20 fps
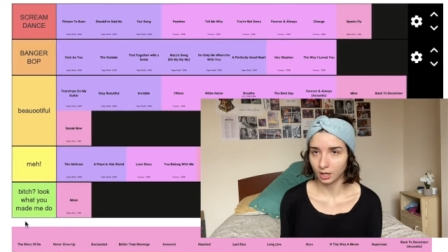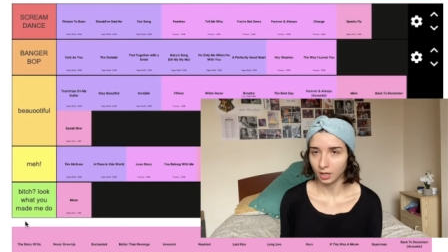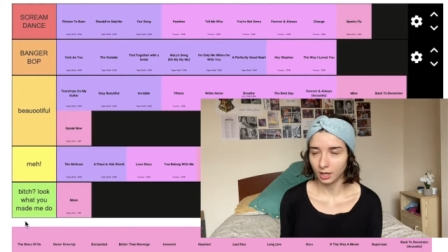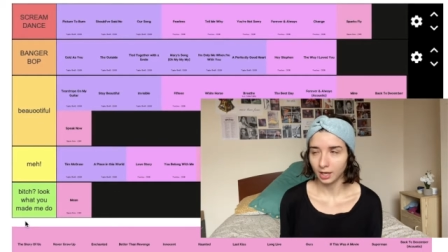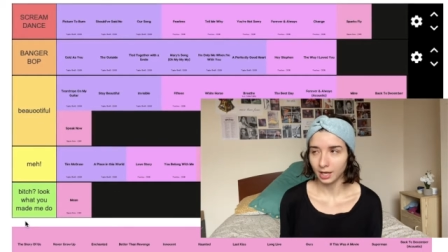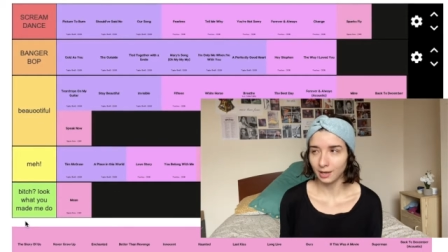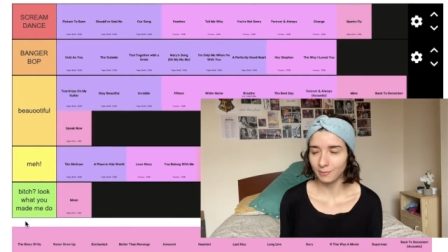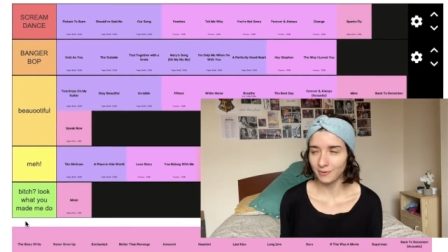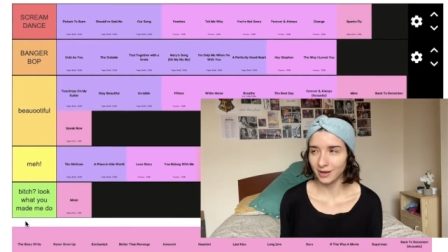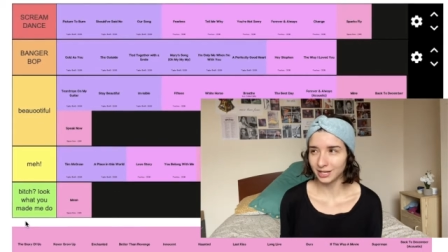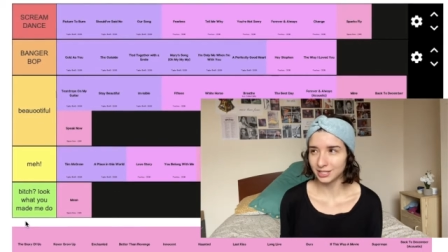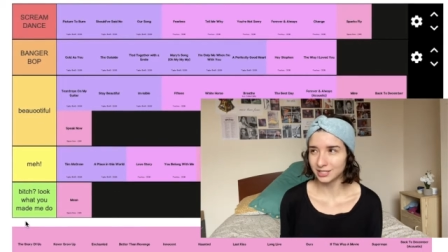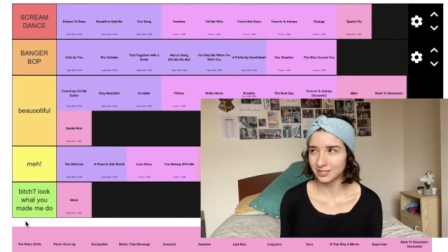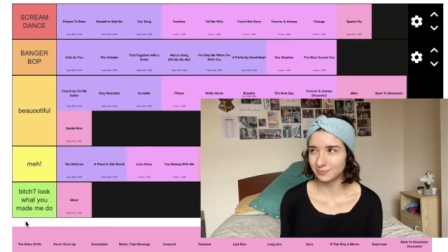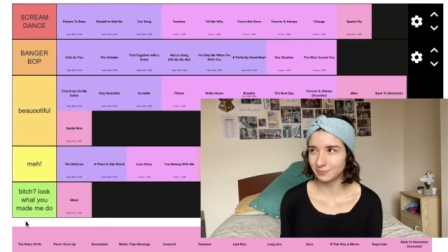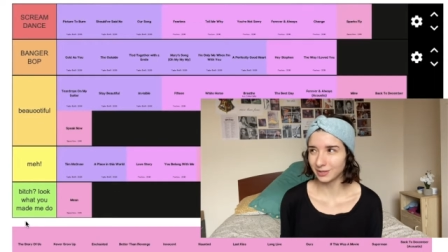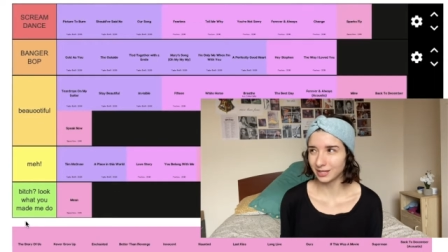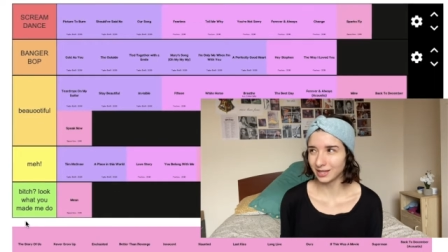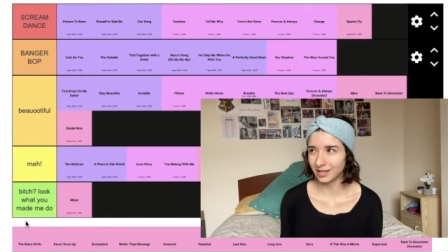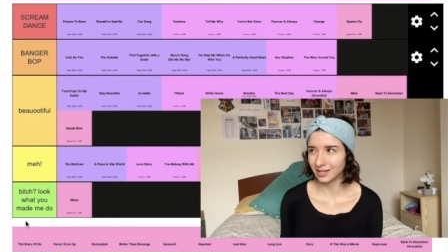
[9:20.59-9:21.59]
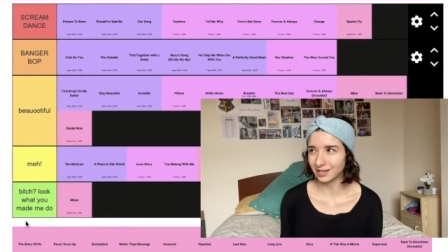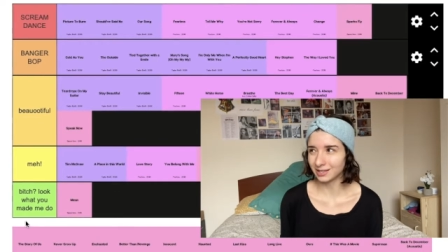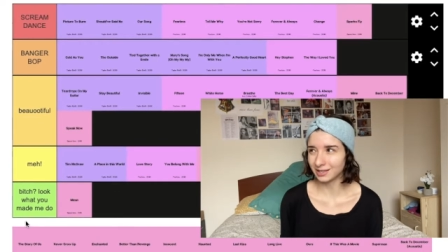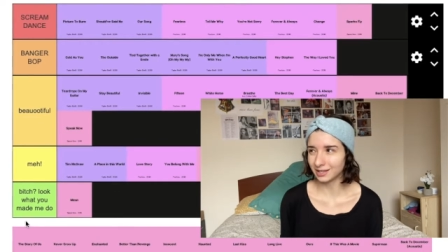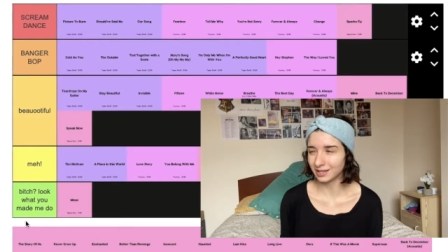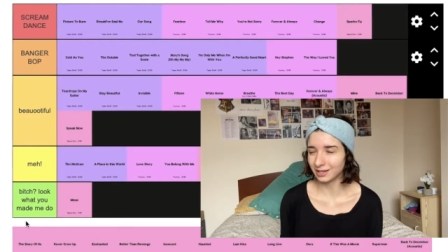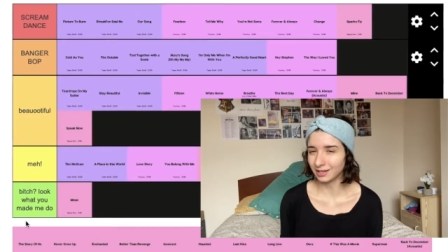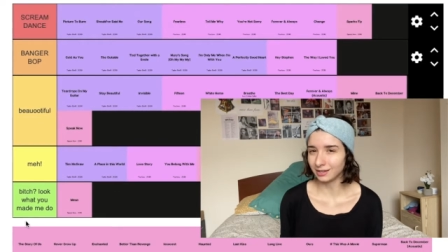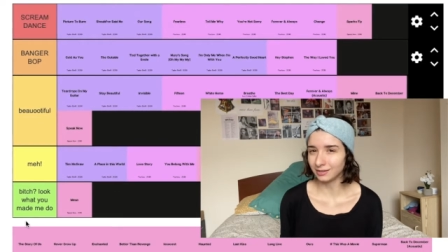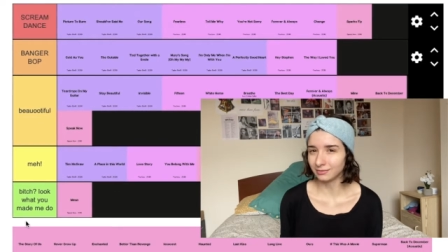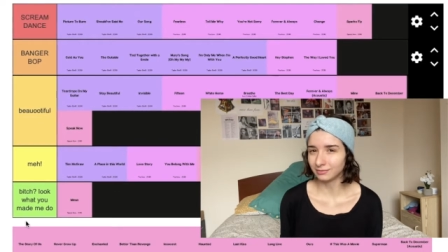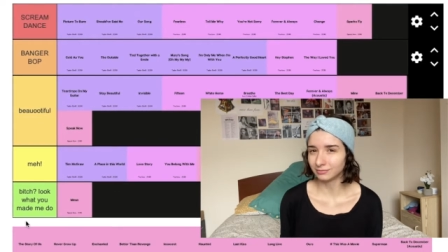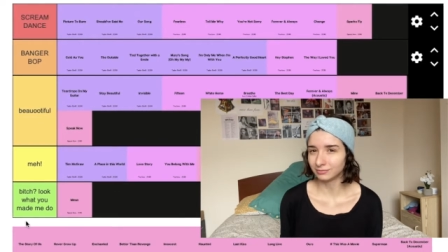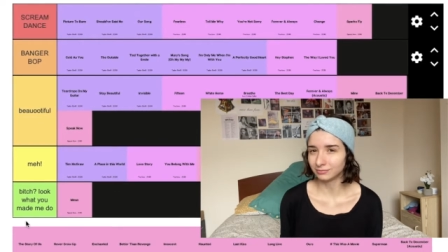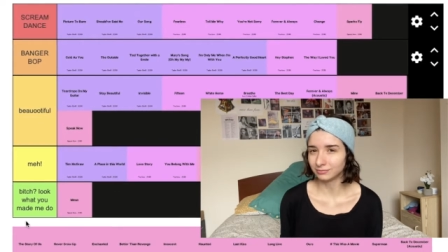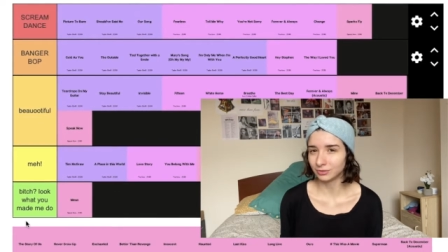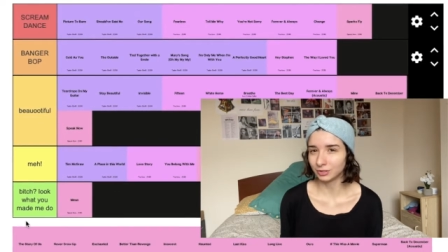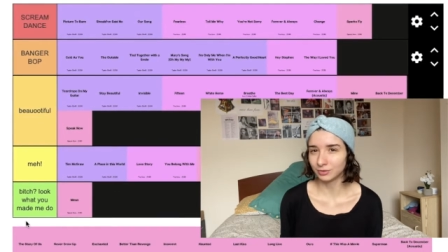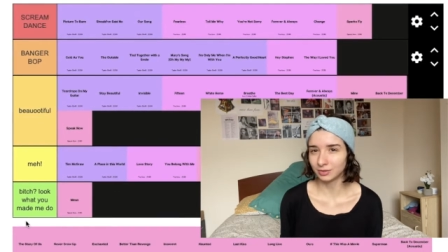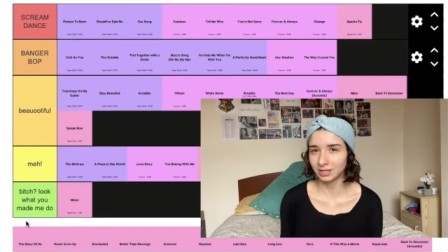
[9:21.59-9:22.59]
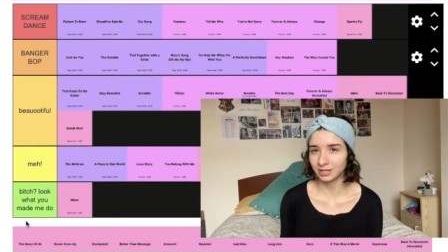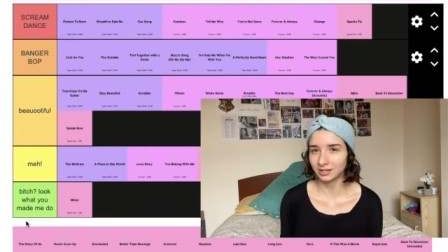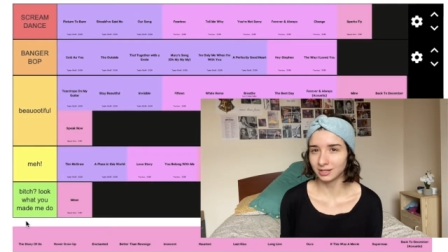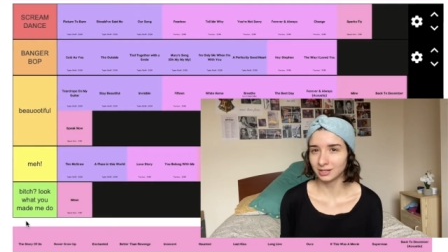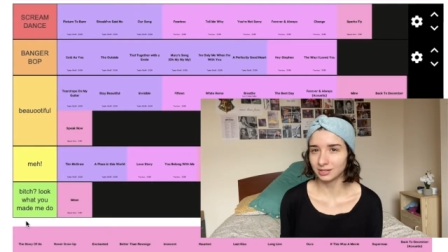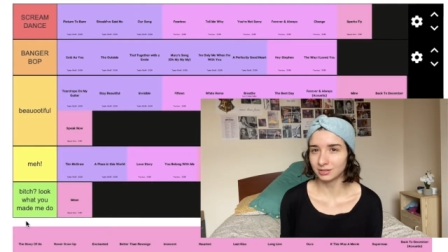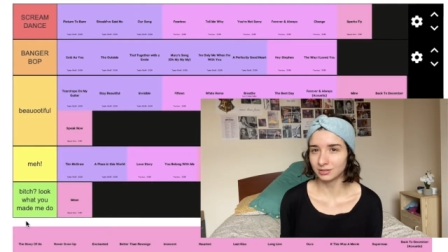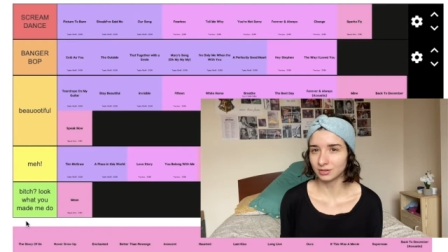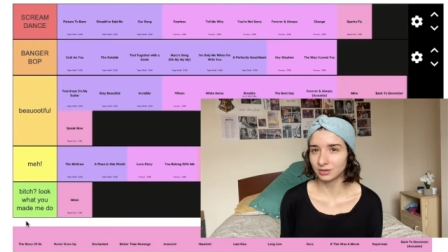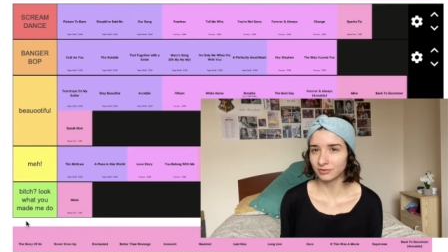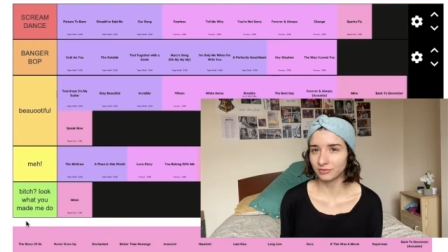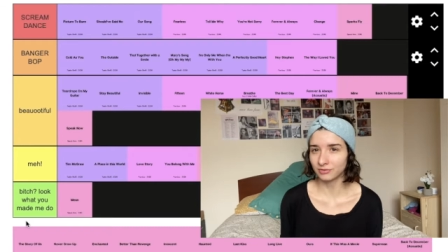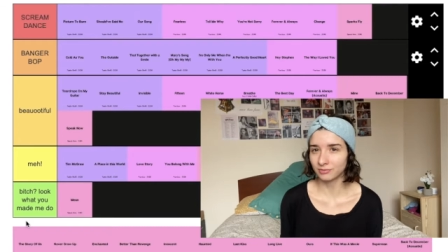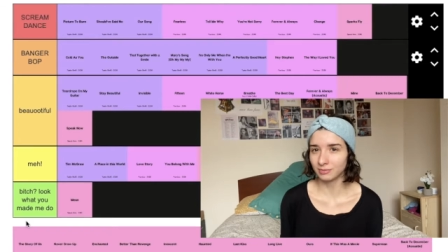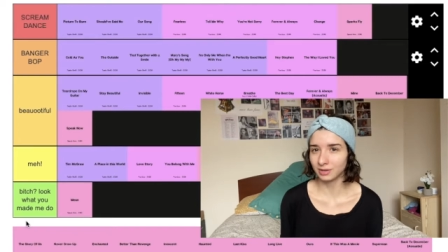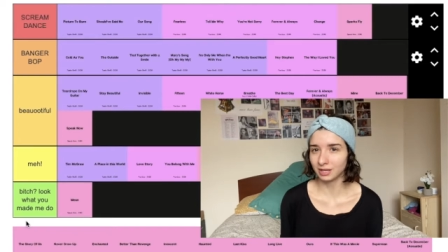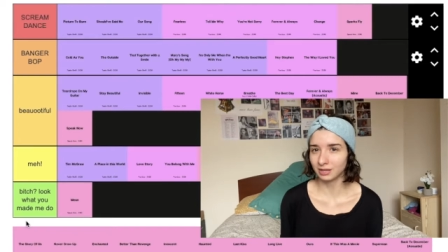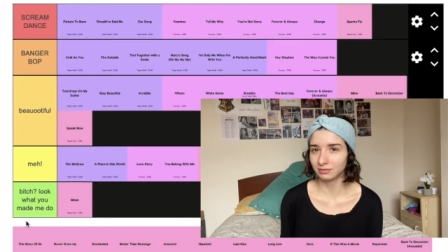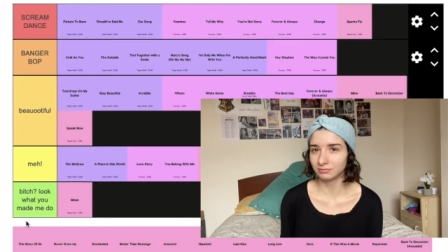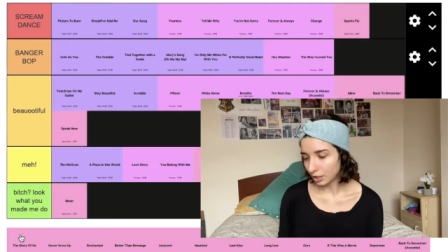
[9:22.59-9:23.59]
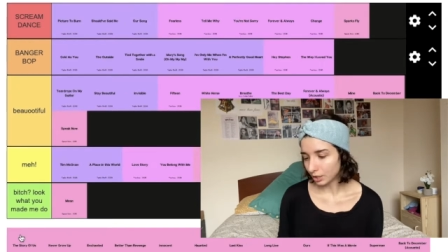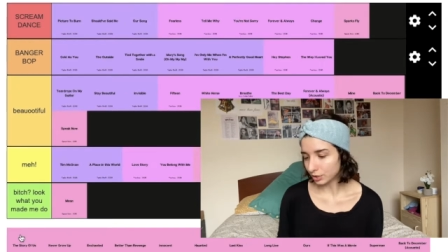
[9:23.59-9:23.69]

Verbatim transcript: it might just be, like, Glee ruining that song for me.